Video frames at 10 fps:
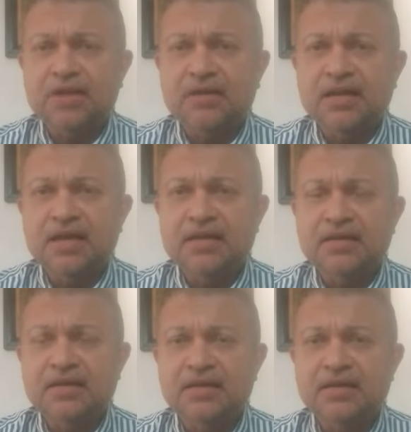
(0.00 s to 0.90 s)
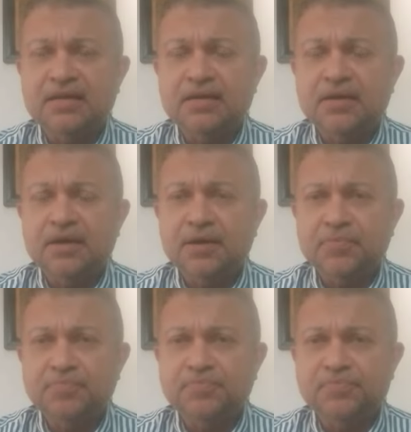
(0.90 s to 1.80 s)
in and
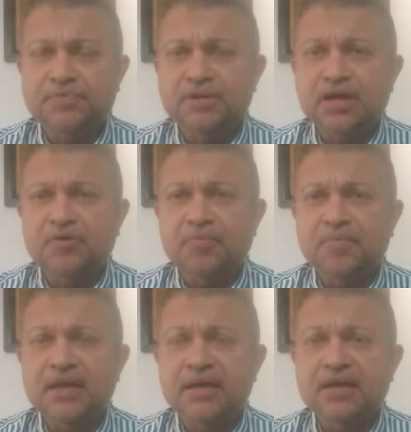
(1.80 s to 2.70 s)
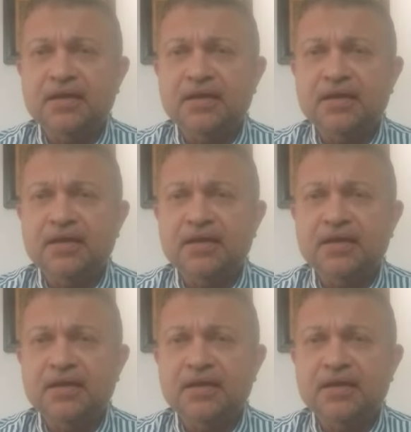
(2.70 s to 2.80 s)
kind of make